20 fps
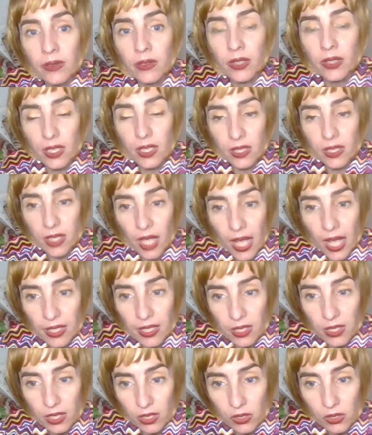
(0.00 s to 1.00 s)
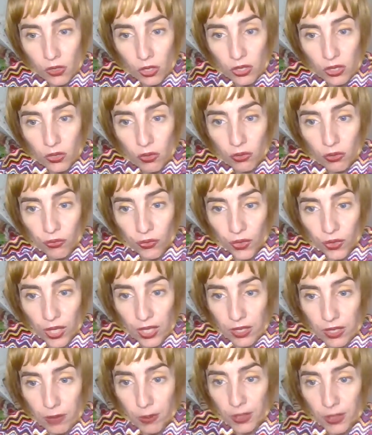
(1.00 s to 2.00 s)
This guy is not good for
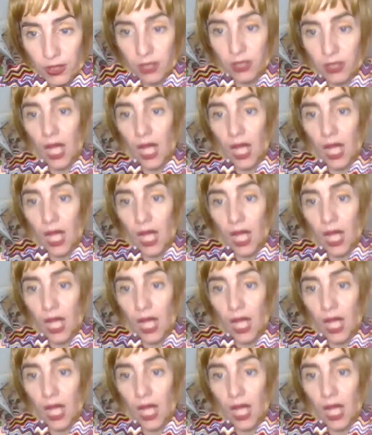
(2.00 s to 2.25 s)
anybody.